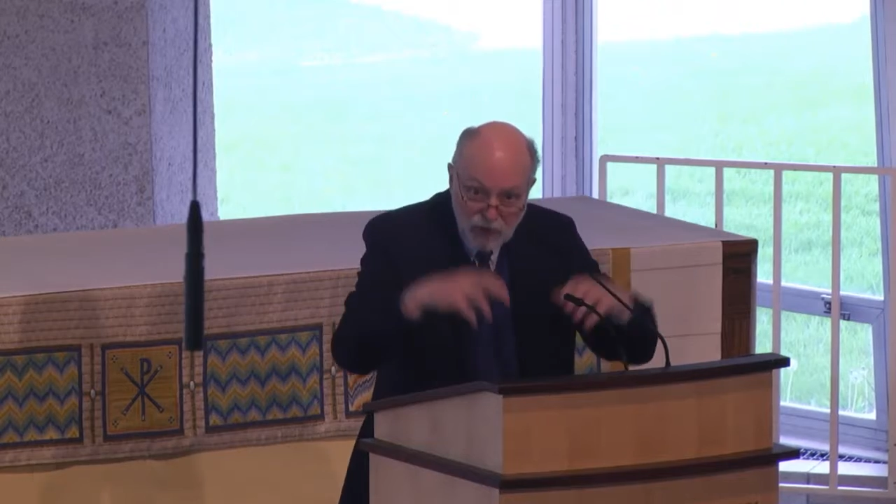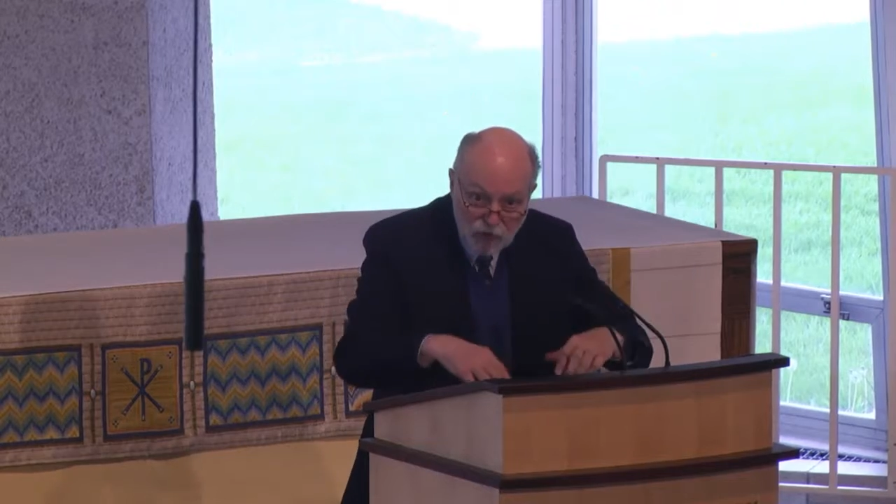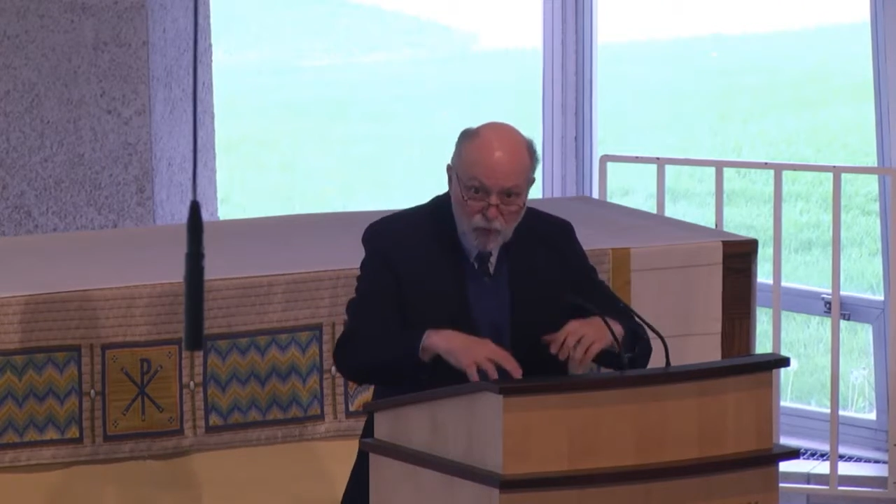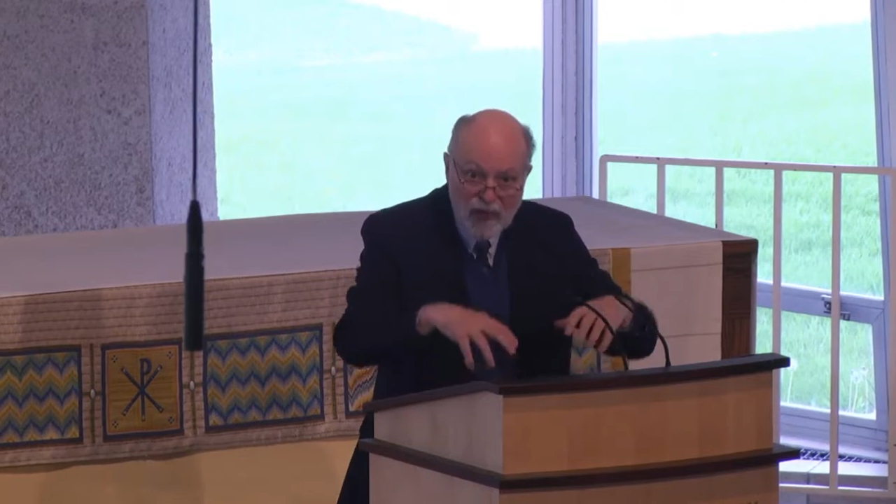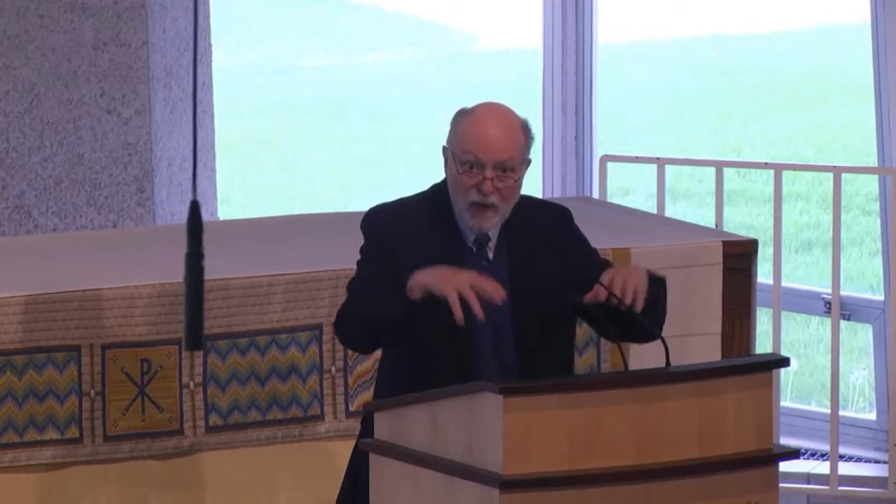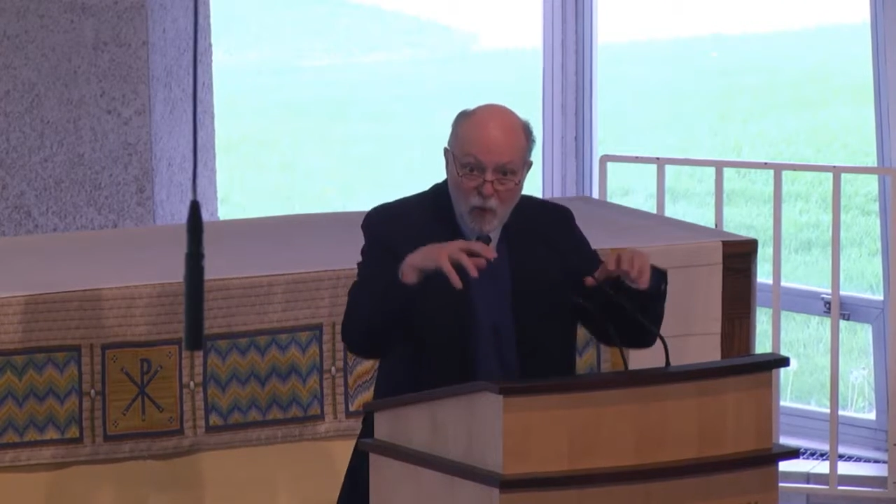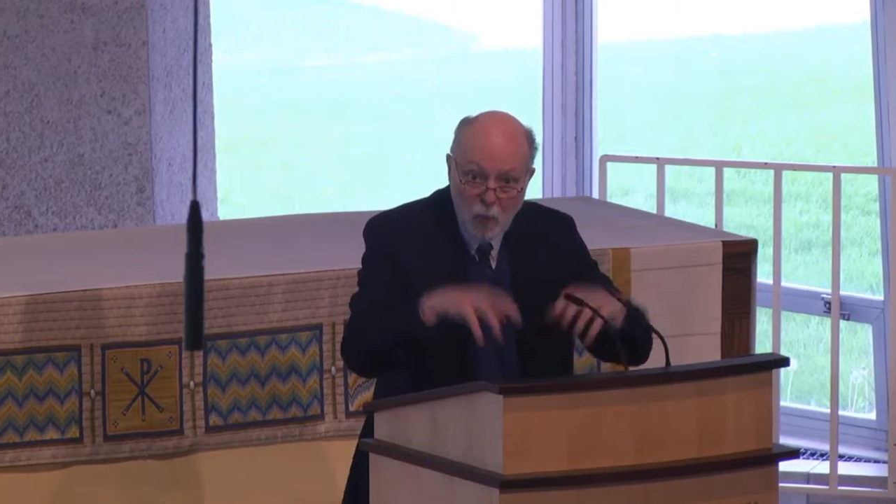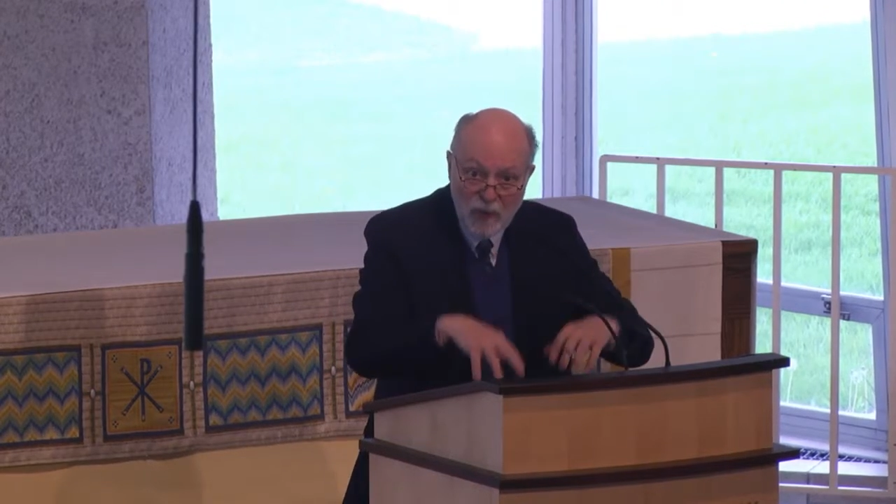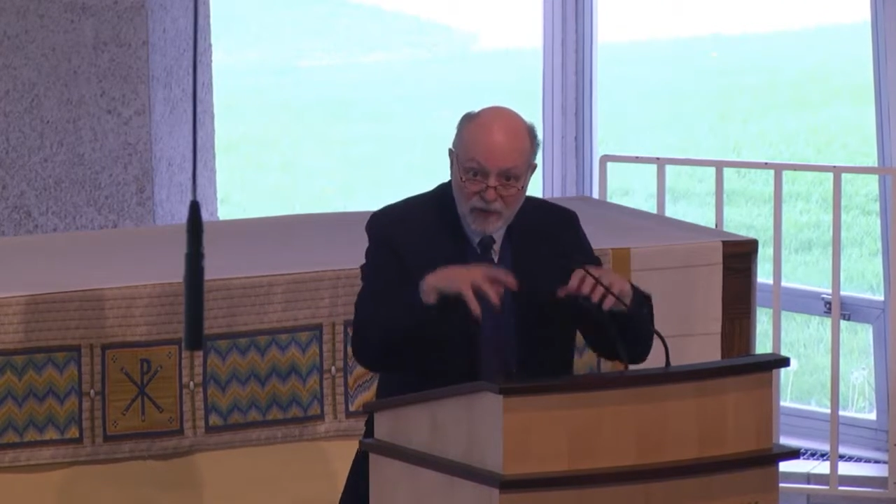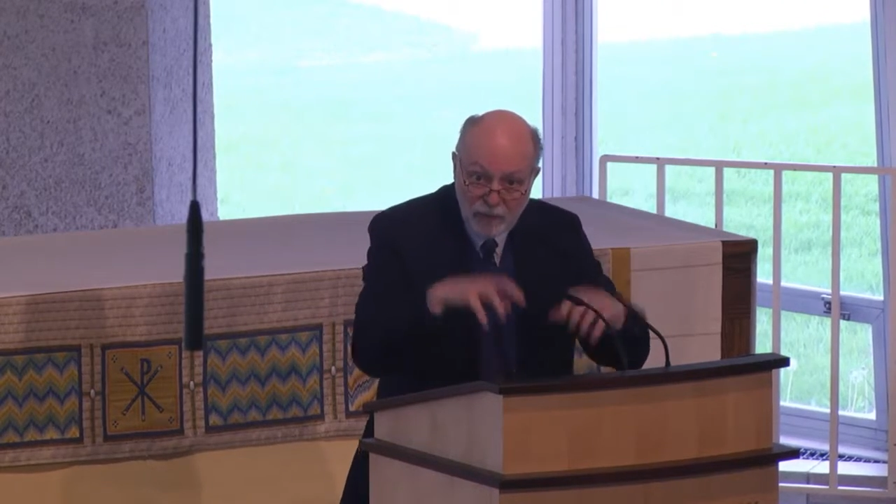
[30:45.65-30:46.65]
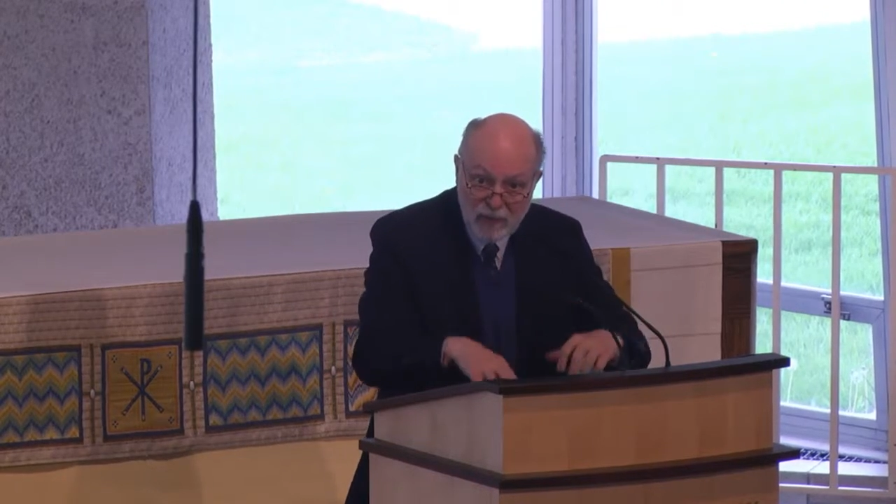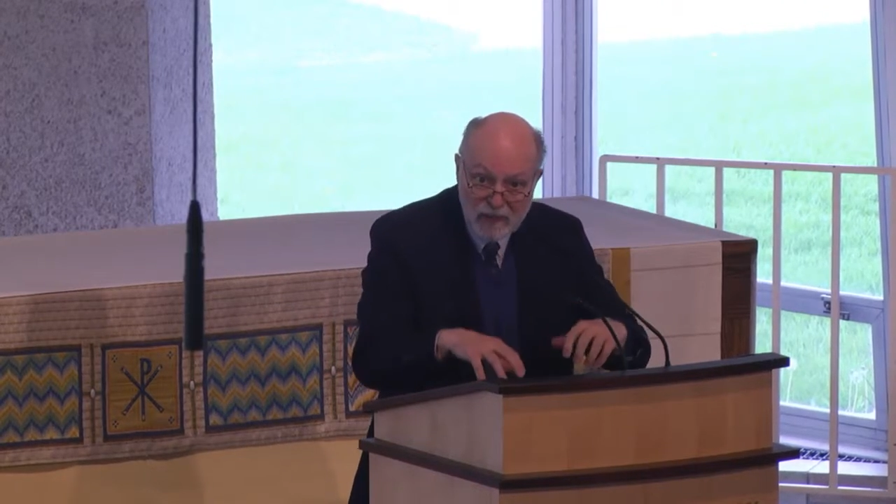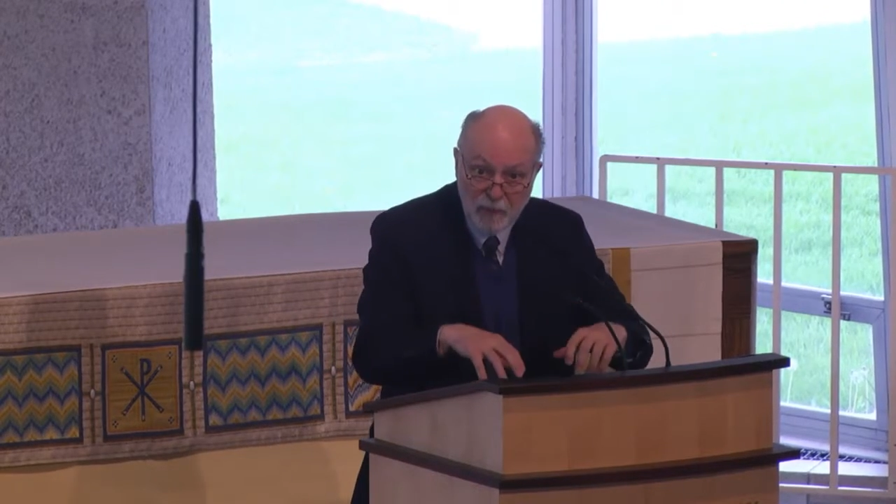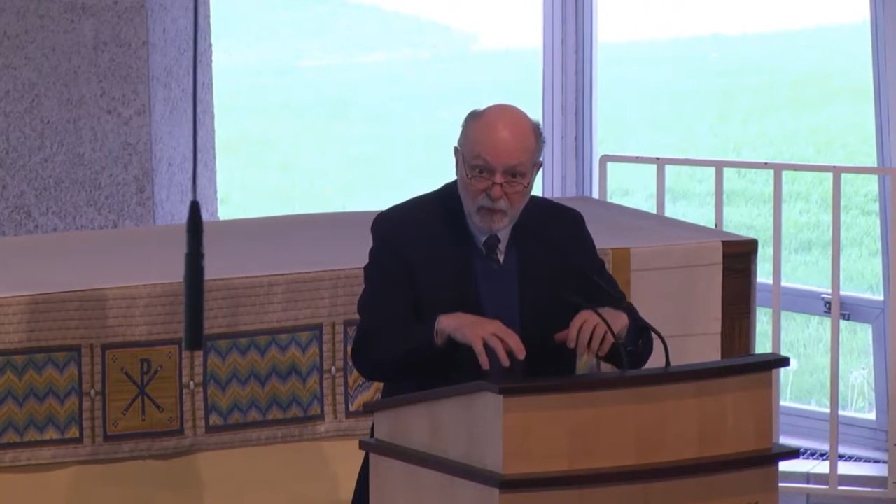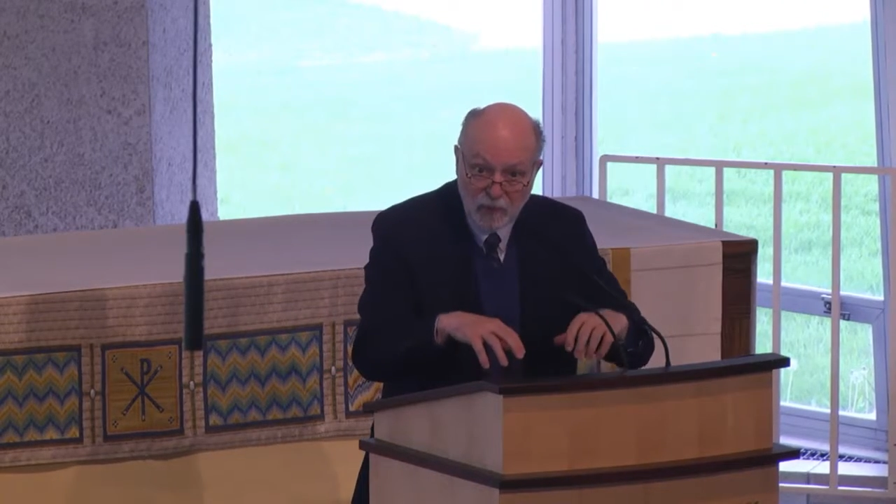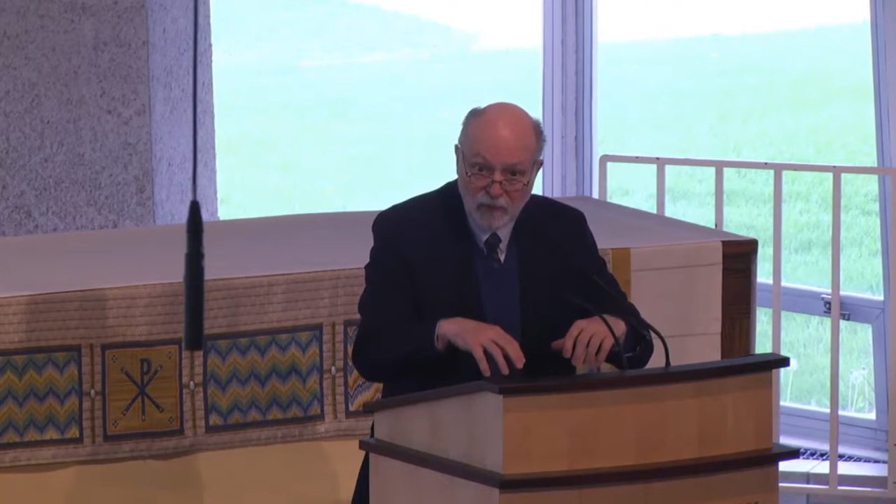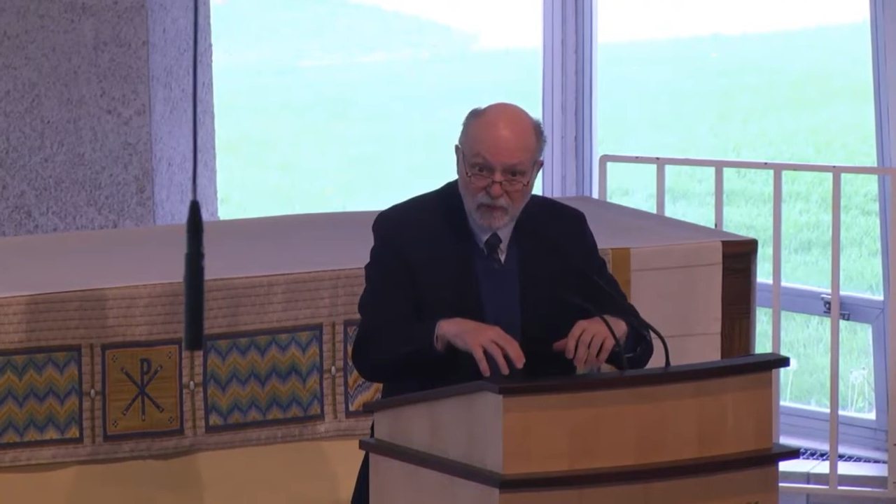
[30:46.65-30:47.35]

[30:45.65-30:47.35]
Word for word: to dwell with people.